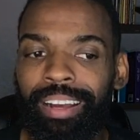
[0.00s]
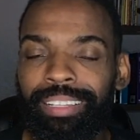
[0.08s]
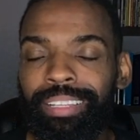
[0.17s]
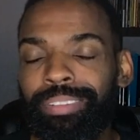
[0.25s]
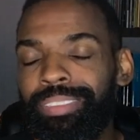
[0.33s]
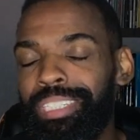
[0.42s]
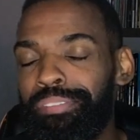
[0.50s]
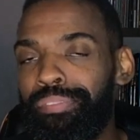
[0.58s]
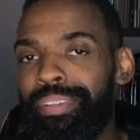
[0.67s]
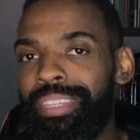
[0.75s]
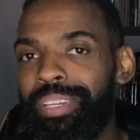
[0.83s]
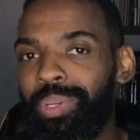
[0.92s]
a little
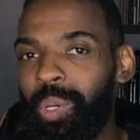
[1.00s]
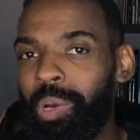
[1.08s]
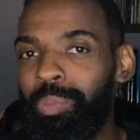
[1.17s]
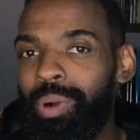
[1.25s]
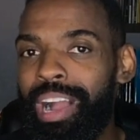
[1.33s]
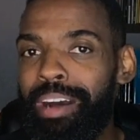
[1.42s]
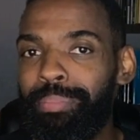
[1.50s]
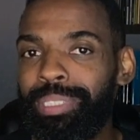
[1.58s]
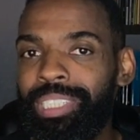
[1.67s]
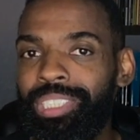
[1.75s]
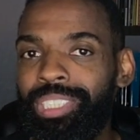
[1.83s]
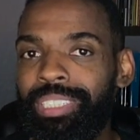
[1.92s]
different than normal
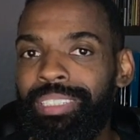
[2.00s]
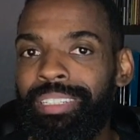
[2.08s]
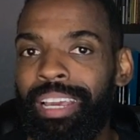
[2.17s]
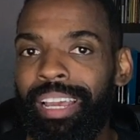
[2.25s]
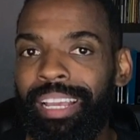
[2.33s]
competitions